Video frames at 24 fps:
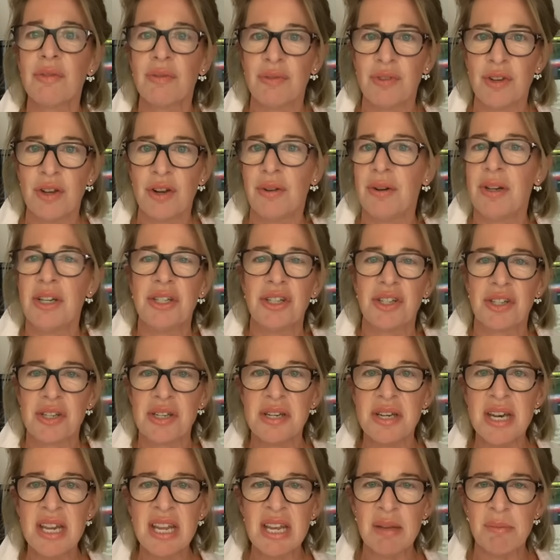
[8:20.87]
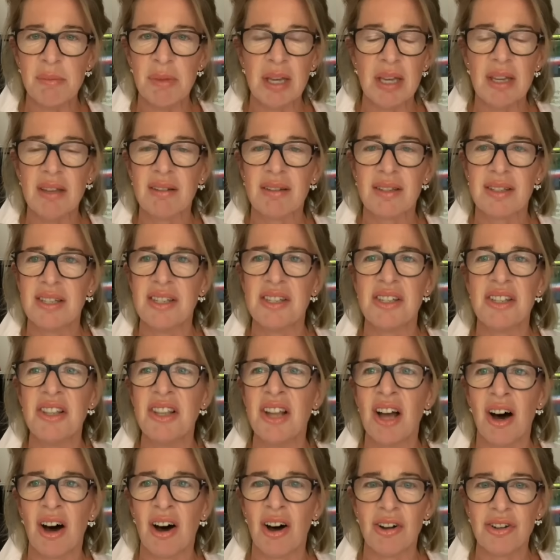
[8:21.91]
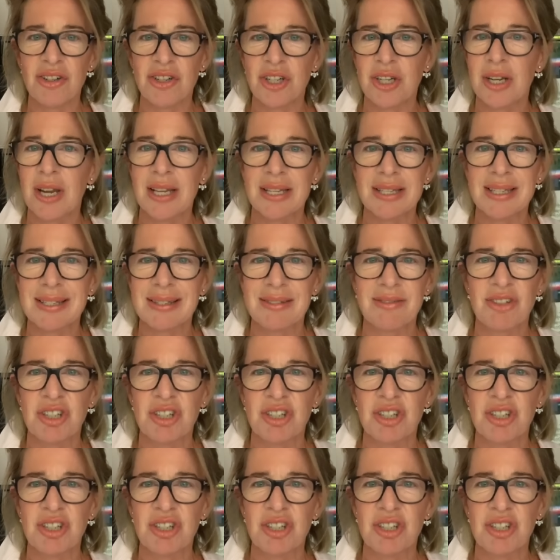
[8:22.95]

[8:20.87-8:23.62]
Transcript: Fury just near me because he's large and has